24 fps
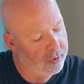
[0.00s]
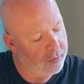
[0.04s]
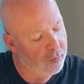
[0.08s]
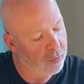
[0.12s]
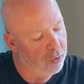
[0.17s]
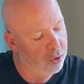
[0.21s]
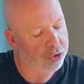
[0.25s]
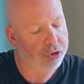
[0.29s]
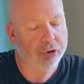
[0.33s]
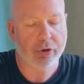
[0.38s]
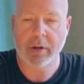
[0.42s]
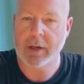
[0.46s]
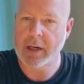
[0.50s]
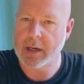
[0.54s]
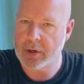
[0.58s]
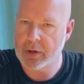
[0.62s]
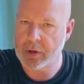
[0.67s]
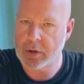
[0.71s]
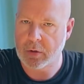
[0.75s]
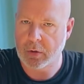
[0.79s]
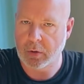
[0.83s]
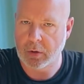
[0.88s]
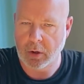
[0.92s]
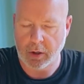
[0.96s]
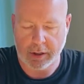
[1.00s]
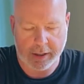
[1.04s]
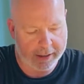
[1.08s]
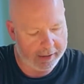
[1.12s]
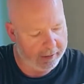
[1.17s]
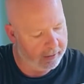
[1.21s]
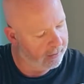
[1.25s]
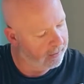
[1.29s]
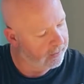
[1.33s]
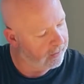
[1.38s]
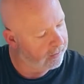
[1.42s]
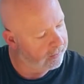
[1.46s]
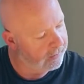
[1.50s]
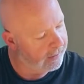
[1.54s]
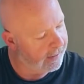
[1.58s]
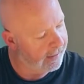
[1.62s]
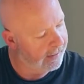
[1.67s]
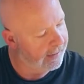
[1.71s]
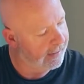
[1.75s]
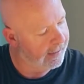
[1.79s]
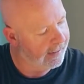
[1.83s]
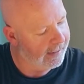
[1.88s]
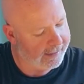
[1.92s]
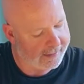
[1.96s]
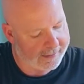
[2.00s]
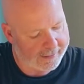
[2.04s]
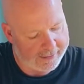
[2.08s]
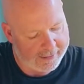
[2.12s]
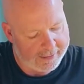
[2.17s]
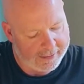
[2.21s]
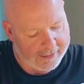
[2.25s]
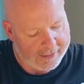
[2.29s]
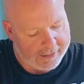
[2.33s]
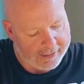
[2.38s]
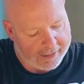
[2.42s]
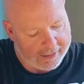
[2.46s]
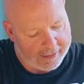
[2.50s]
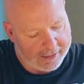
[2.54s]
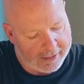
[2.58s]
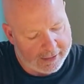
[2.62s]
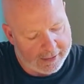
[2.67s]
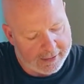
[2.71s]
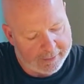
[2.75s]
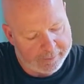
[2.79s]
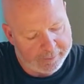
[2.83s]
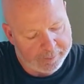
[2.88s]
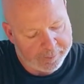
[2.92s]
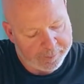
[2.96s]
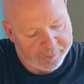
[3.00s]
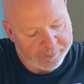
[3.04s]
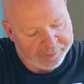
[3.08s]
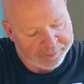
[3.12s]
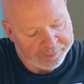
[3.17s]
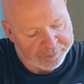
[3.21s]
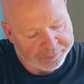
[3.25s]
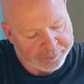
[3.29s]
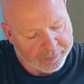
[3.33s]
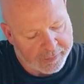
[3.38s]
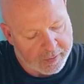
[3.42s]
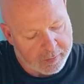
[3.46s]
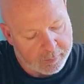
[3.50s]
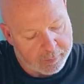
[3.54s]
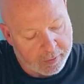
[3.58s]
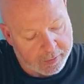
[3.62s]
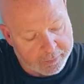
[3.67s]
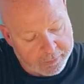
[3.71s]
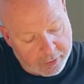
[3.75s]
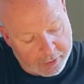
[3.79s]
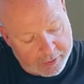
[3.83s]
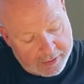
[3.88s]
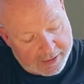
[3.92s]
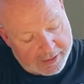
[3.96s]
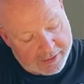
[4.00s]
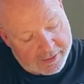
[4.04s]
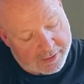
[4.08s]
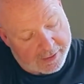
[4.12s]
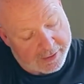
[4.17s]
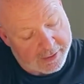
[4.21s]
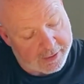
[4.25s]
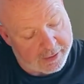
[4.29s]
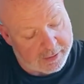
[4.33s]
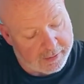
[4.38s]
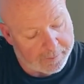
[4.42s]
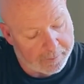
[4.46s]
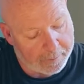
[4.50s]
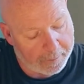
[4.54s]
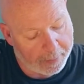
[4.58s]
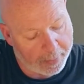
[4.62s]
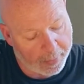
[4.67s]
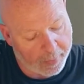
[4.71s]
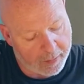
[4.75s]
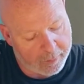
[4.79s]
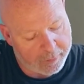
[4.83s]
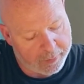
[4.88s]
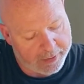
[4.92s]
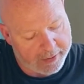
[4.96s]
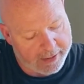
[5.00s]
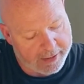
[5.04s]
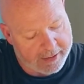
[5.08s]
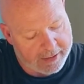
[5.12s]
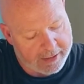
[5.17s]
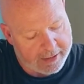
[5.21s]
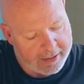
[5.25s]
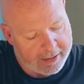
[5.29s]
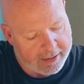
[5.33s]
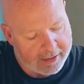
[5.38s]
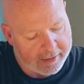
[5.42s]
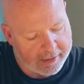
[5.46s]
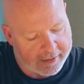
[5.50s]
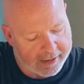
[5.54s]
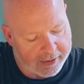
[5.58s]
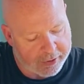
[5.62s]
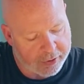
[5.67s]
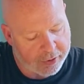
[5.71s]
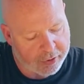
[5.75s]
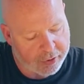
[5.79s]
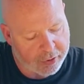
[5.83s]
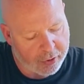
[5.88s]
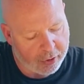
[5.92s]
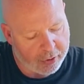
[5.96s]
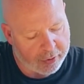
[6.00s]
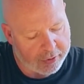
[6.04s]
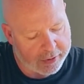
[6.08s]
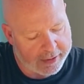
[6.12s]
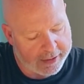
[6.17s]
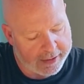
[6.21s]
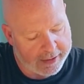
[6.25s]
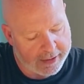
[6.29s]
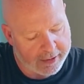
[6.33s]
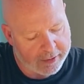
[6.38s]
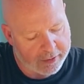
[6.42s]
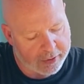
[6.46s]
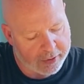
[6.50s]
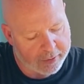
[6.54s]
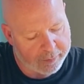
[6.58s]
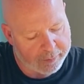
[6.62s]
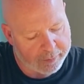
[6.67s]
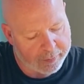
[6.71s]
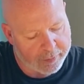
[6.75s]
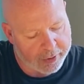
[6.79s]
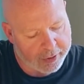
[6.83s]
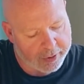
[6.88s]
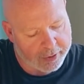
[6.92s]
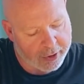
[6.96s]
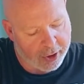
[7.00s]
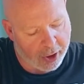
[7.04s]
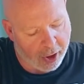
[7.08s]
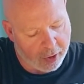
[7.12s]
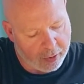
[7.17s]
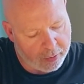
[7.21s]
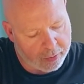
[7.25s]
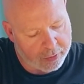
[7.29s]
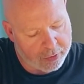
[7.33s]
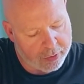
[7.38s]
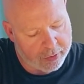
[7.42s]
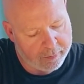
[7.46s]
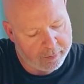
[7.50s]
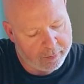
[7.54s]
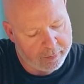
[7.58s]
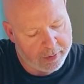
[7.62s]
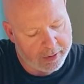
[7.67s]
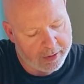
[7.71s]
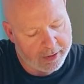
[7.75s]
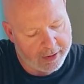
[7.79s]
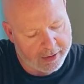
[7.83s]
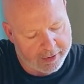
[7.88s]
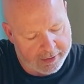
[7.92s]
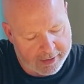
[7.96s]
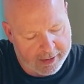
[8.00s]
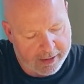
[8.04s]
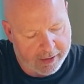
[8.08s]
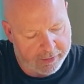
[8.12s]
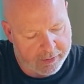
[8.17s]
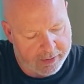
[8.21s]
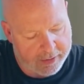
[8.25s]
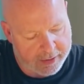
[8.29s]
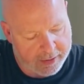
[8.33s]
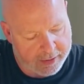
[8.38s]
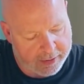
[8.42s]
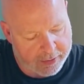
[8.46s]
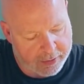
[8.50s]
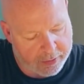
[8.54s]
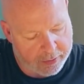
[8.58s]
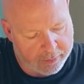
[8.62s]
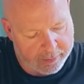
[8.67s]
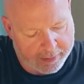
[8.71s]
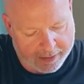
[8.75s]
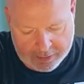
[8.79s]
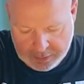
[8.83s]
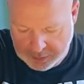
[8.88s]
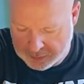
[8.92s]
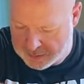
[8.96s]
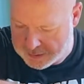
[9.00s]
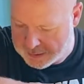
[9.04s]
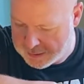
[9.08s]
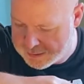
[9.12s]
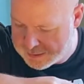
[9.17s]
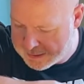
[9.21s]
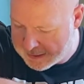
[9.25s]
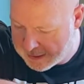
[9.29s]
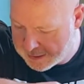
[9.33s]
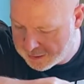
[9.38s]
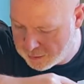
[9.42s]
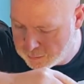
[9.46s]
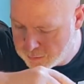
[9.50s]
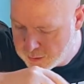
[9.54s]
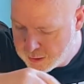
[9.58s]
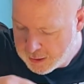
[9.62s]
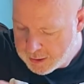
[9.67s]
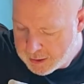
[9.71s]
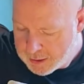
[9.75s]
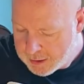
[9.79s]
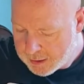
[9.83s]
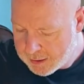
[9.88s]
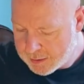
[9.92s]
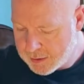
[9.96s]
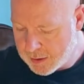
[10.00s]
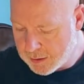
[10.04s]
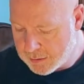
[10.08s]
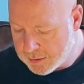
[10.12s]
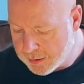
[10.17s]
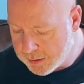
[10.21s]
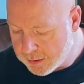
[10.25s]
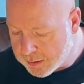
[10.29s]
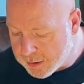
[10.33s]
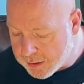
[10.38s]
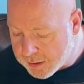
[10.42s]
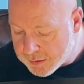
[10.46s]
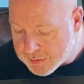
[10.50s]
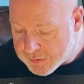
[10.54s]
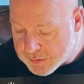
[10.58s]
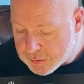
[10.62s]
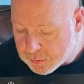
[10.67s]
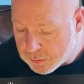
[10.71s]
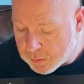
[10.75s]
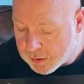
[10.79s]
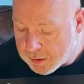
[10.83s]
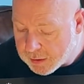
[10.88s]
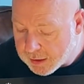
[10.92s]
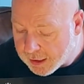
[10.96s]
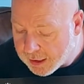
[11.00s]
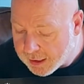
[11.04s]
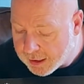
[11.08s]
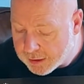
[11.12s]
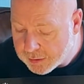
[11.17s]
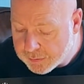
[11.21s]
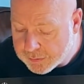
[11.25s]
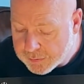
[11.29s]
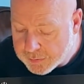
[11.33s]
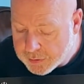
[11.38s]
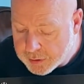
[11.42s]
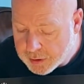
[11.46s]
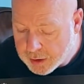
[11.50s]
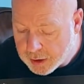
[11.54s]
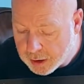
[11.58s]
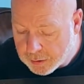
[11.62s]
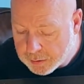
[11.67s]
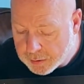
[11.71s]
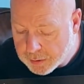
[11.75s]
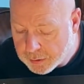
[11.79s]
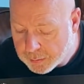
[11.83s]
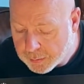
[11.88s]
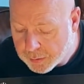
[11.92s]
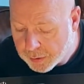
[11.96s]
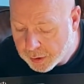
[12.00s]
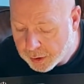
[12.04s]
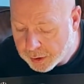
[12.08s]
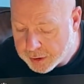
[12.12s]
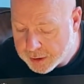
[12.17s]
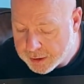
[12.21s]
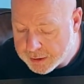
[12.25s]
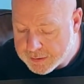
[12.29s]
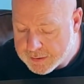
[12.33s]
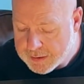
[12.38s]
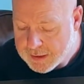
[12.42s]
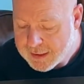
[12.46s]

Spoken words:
more traditional-looking logo like that. Both got Disney, but then that's just got the code number and Death Star 2 battle set. Now, I know that this will have the code number on it,